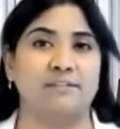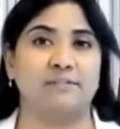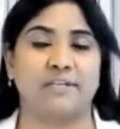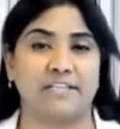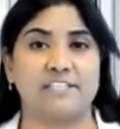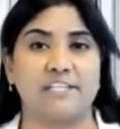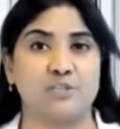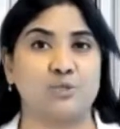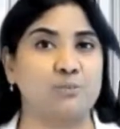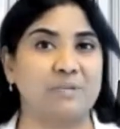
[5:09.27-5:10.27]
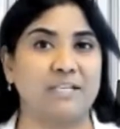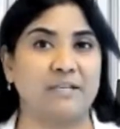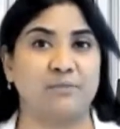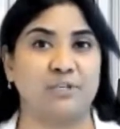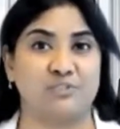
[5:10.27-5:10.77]
The reconciliation could be
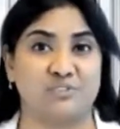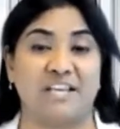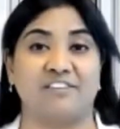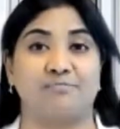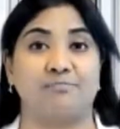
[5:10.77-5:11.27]
done by your staff,